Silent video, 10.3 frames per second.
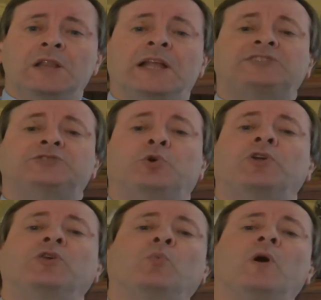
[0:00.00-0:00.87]
Let's look
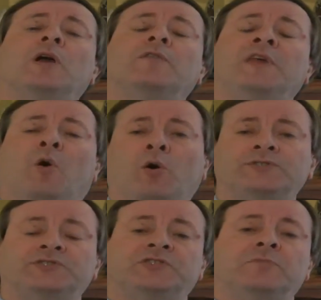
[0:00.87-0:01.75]
at the work of the
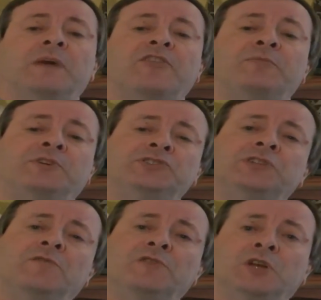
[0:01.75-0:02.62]
Austrian
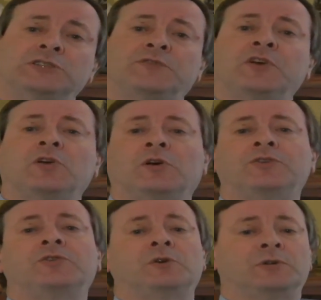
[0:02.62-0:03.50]
mathematician and philosopher
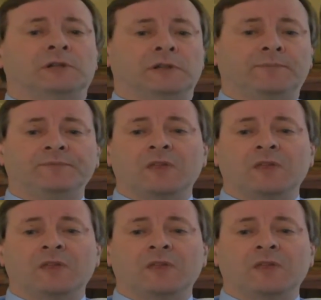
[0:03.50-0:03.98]
Kurt Gödel,